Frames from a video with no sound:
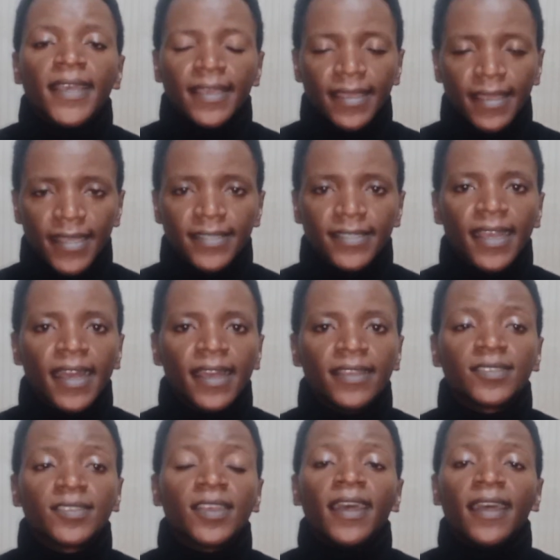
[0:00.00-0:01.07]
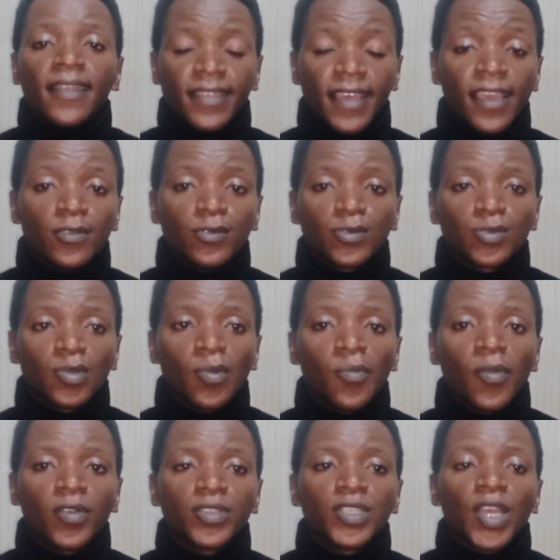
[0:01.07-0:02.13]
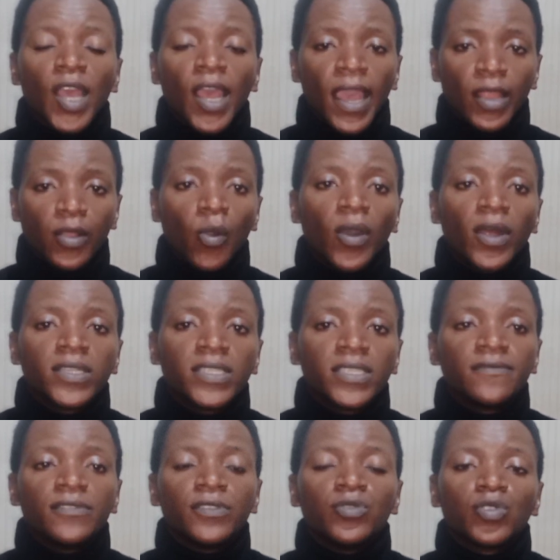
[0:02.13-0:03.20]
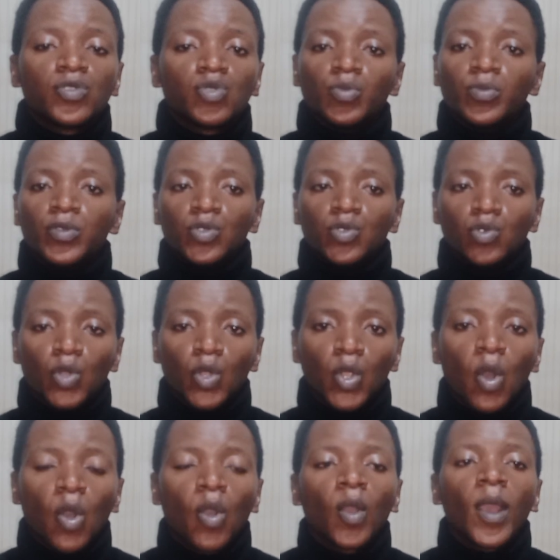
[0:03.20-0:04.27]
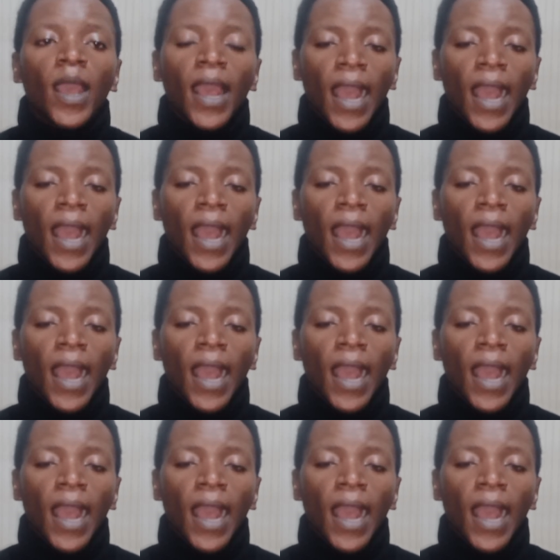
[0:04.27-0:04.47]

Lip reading: Yes, guys, thank you so much. I don't want this video to be too long.